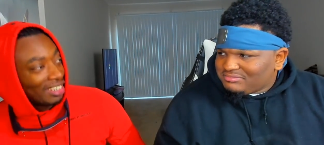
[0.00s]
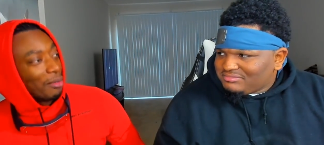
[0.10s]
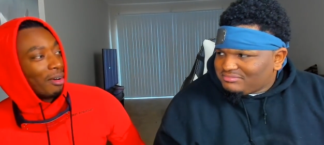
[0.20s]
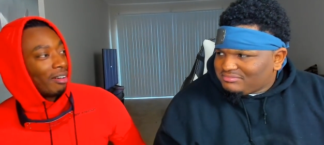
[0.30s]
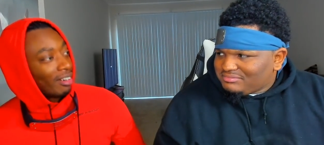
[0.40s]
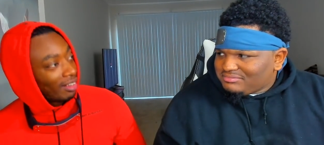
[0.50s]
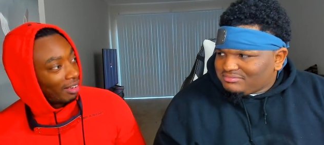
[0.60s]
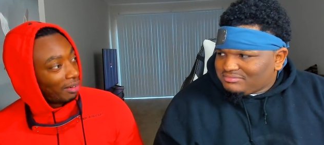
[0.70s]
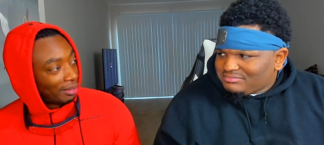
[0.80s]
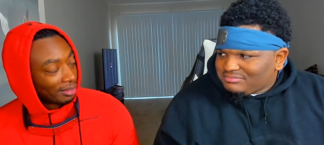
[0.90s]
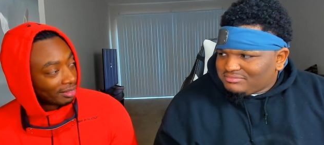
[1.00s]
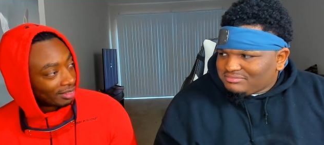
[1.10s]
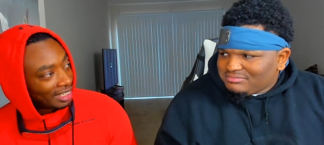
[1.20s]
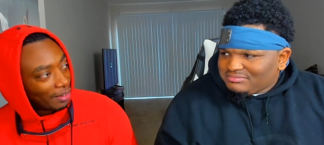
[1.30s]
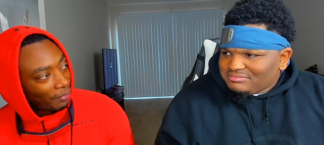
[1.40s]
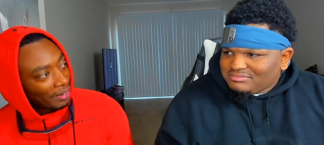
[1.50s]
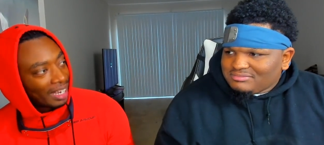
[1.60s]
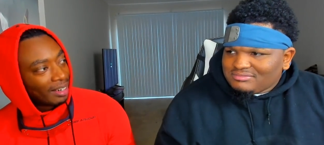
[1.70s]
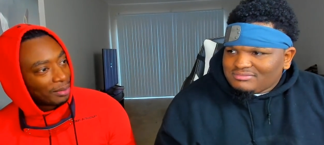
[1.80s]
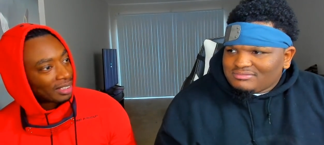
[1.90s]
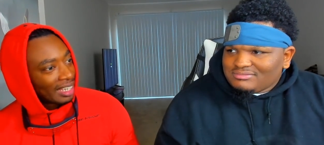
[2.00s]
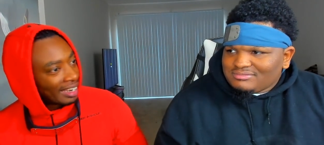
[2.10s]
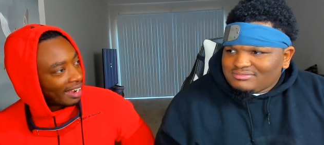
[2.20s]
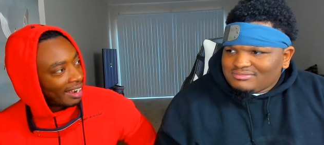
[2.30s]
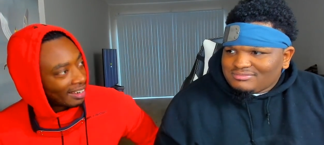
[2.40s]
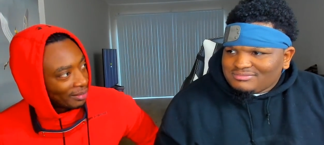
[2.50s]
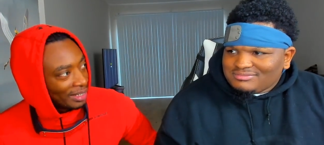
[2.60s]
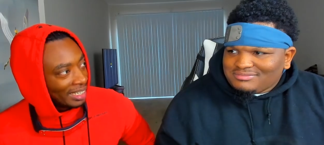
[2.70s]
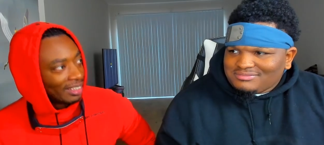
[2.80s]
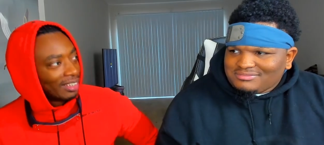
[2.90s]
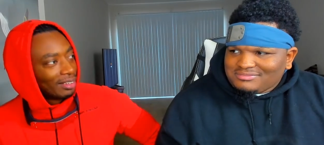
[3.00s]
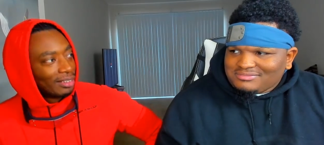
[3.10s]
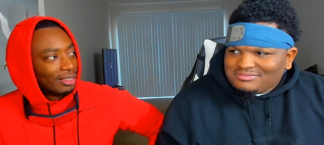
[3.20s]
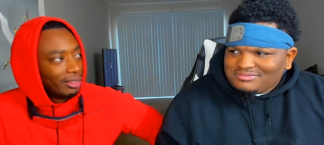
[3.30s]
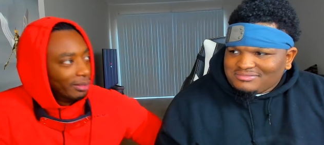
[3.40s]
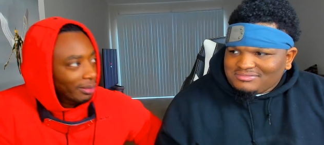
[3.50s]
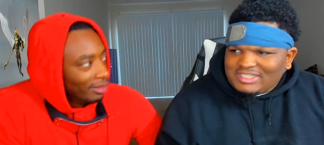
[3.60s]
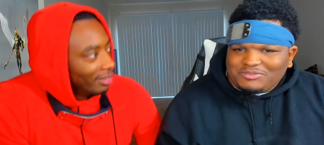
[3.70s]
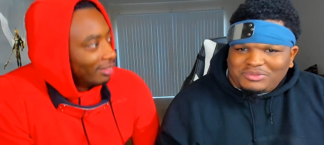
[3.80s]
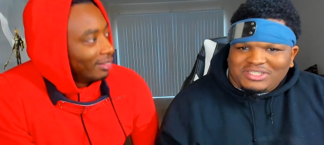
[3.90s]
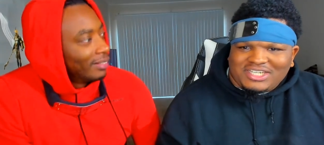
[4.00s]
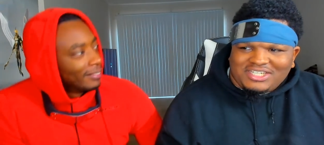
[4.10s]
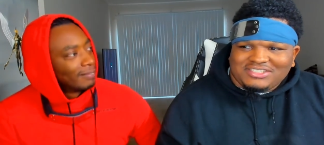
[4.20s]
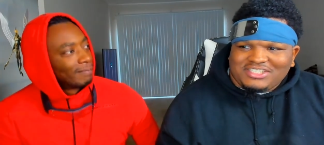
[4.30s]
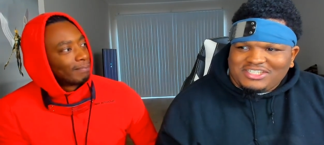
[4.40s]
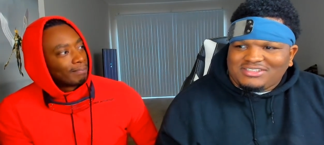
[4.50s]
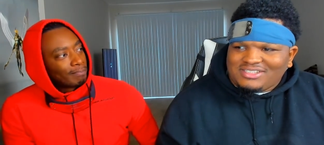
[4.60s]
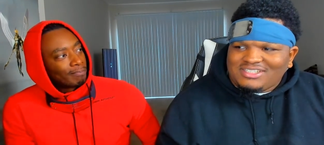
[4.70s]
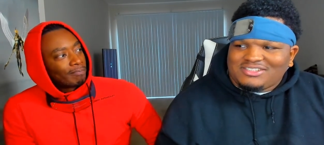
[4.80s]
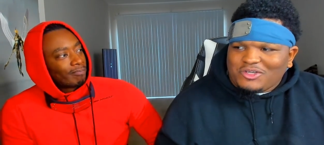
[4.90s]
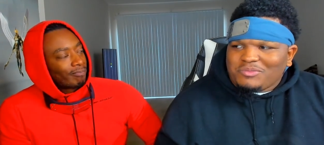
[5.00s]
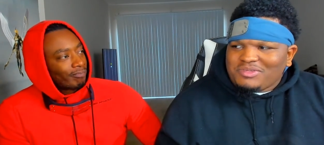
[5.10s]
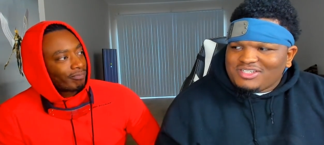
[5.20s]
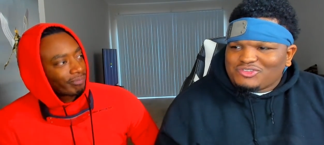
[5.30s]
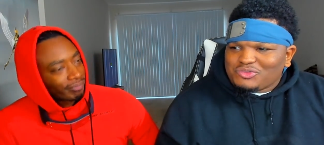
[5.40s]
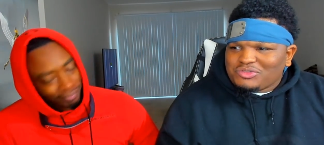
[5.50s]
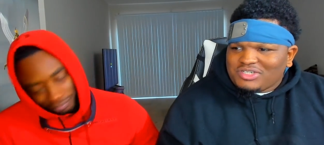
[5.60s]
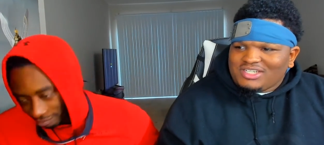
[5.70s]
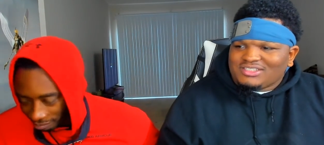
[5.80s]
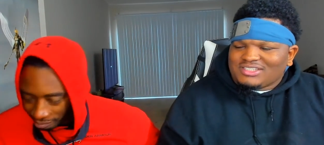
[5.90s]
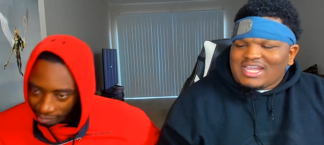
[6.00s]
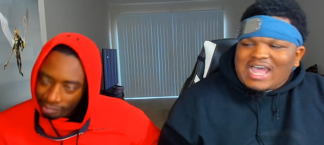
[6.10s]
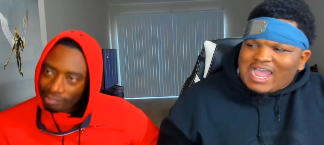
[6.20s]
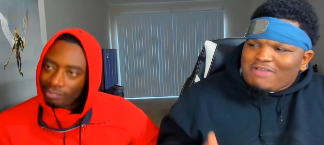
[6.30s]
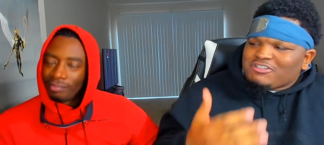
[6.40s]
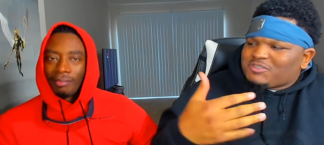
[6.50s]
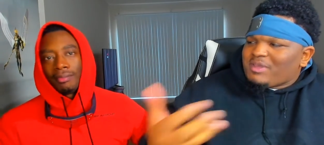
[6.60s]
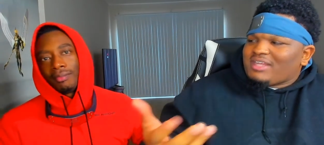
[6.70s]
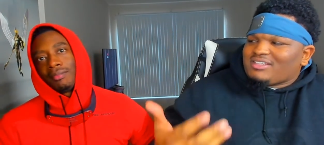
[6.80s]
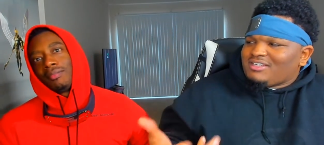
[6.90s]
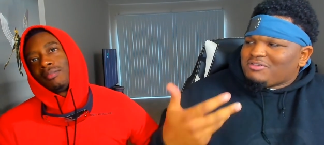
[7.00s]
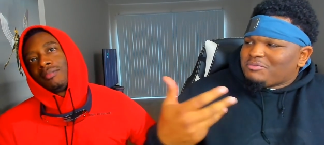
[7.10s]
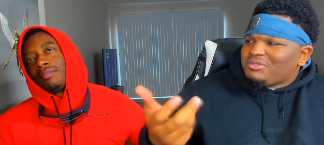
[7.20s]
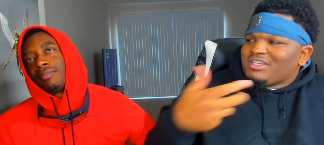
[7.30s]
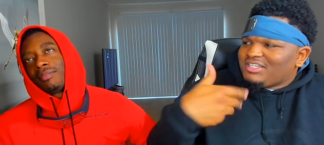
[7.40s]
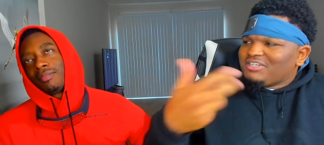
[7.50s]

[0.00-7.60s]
Speaker 1: with
Speaker 2: Arlong. Then you finally was like, all right, we need to kill this dude.
Speaker 1: That's because he he showed me his true colors. I respected him to be a good